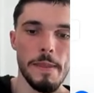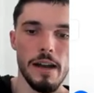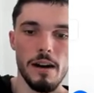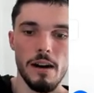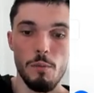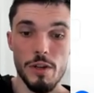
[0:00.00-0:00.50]

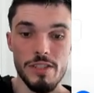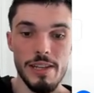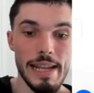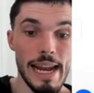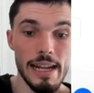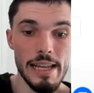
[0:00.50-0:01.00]
what's
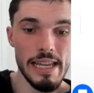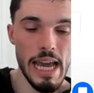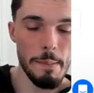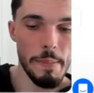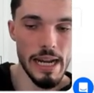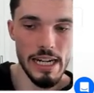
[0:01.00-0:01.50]
the daily
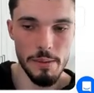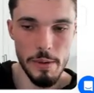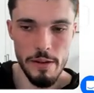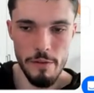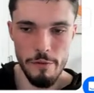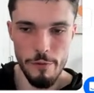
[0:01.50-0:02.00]
campaign
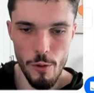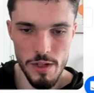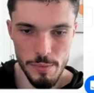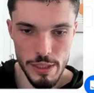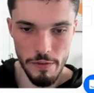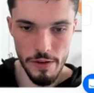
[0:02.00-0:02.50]
limit for a
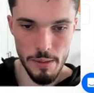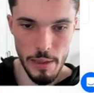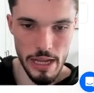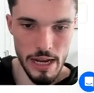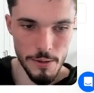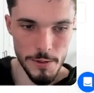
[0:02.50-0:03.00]
specific
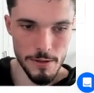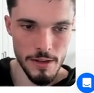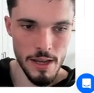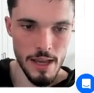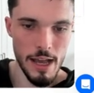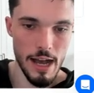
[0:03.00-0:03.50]
email account?
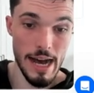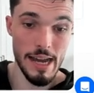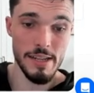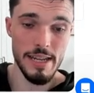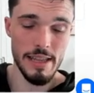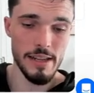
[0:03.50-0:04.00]

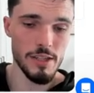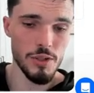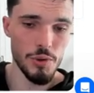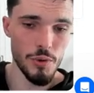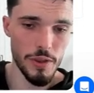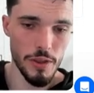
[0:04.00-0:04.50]
I set this
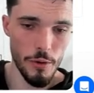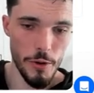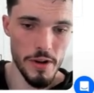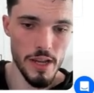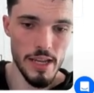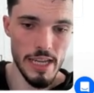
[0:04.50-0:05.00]
to
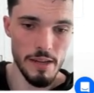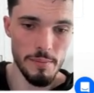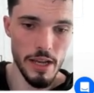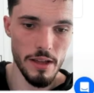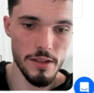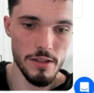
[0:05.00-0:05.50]
30
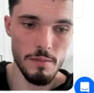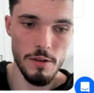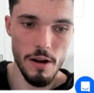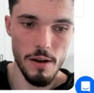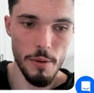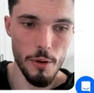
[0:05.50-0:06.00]
emails
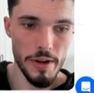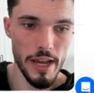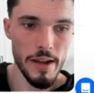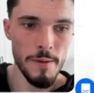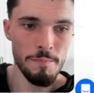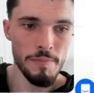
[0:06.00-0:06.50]
per
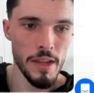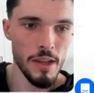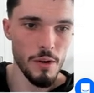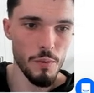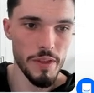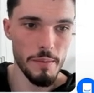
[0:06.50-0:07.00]
day,
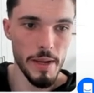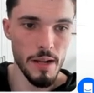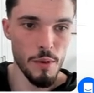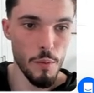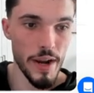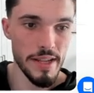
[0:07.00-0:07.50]
with a
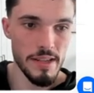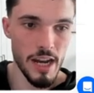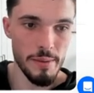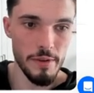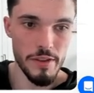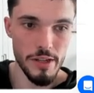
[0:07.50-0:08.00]
minimum wait
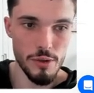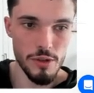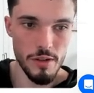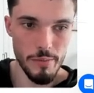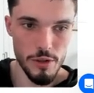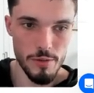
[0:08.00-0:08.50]
time, if they're
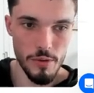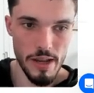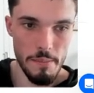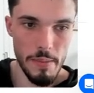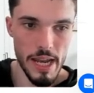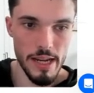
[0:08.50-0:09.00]
used on multiple
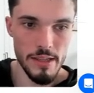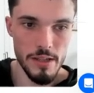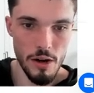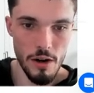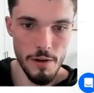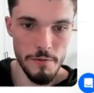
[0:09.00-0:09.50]
campaigns,
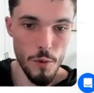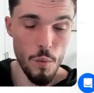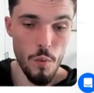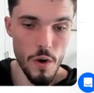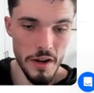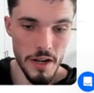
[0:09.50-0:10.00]
of
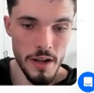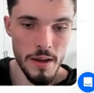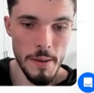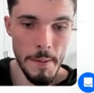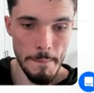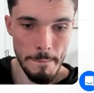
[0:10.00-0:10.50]
1
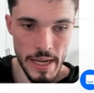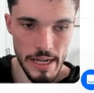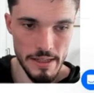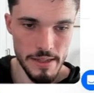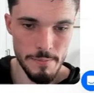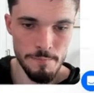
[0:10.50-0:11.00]

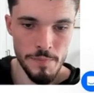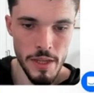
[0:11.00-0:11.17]
minute.